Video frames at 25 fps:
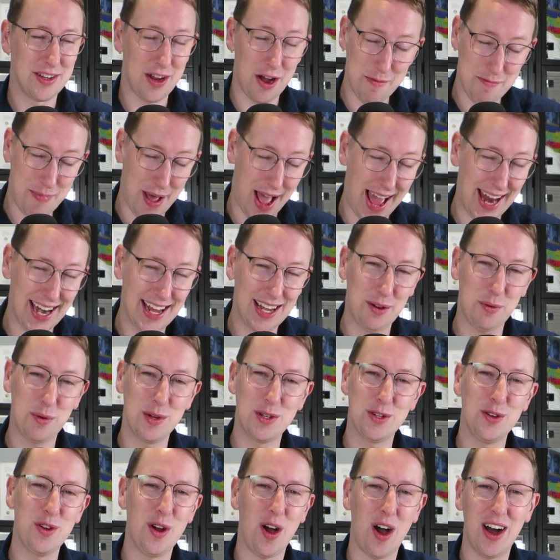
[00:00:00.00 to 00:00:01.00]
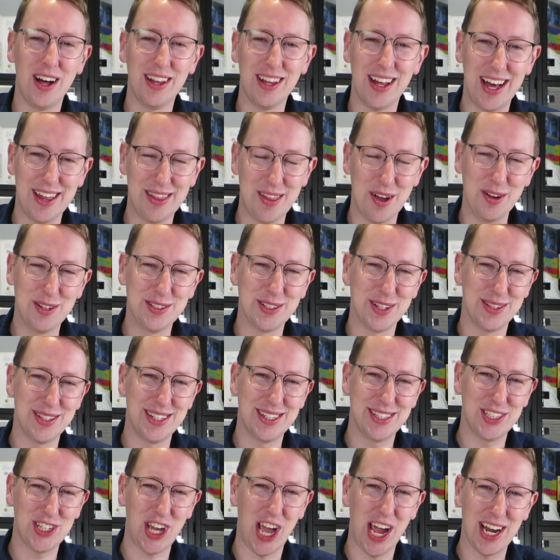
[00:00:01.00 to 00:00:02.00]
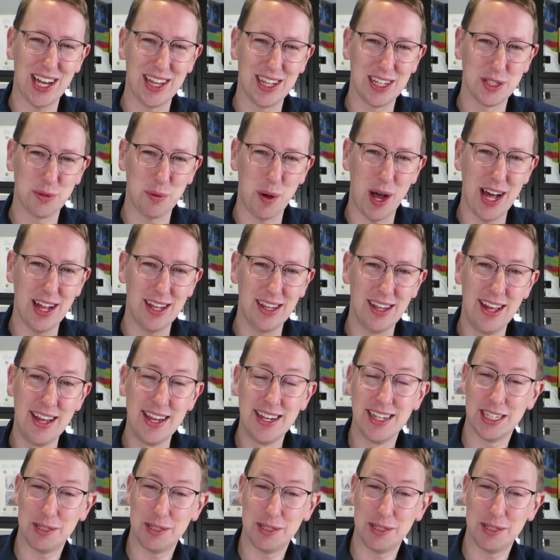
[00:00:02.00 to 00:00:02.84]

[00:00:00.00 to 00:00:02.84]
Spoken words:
don't panic, we do highlight those on this channel as well.